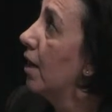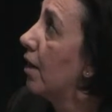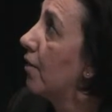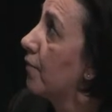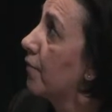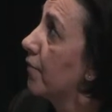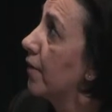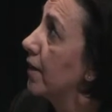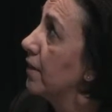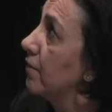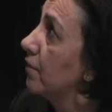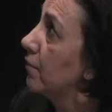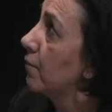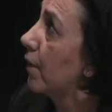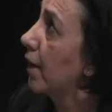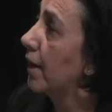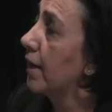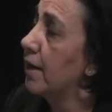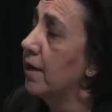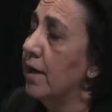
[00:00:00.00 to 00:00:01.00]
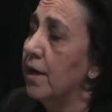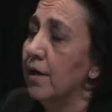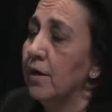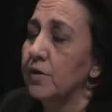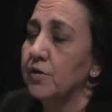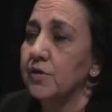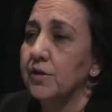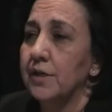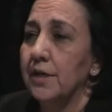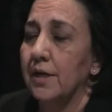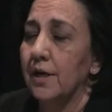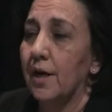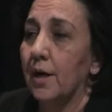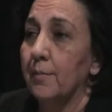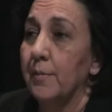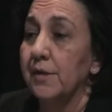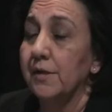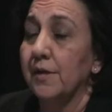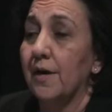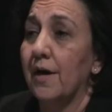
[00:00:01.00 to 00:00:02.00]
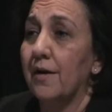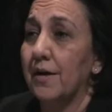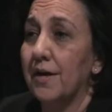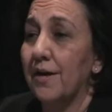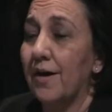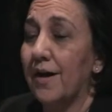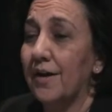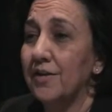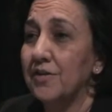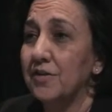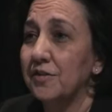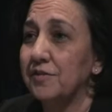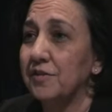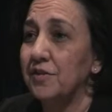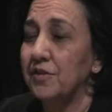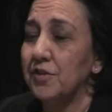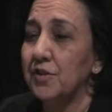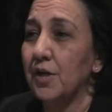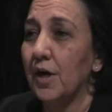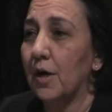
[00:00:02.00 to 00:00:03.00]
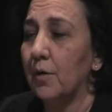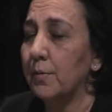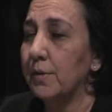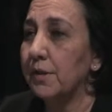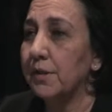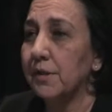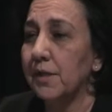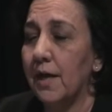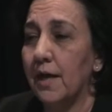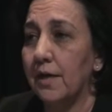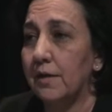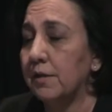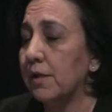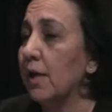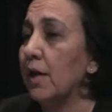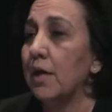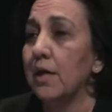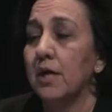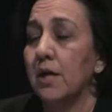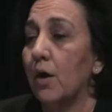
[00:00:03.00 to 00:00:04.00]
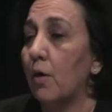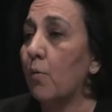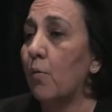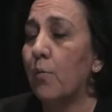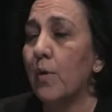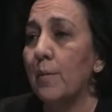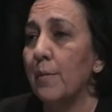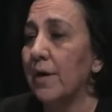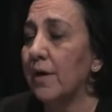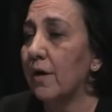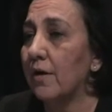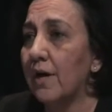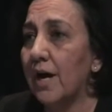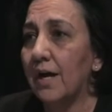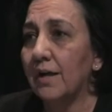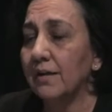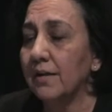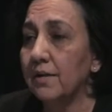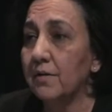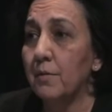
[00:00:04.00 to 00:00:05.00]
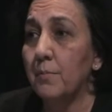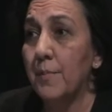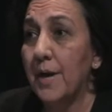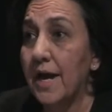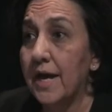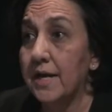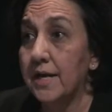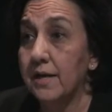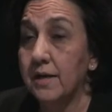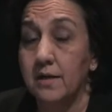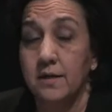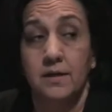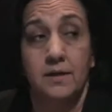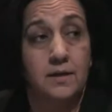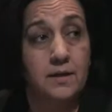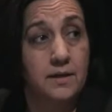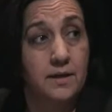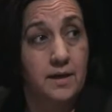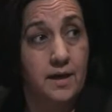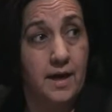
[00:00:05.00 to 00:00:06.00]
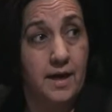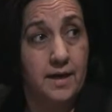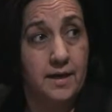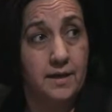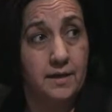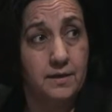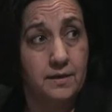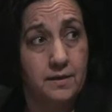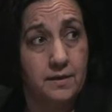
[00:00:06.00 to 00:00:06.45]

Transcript: A friend of mine, she is a cardiologist, and she always says, you know, women are not little men. Got it?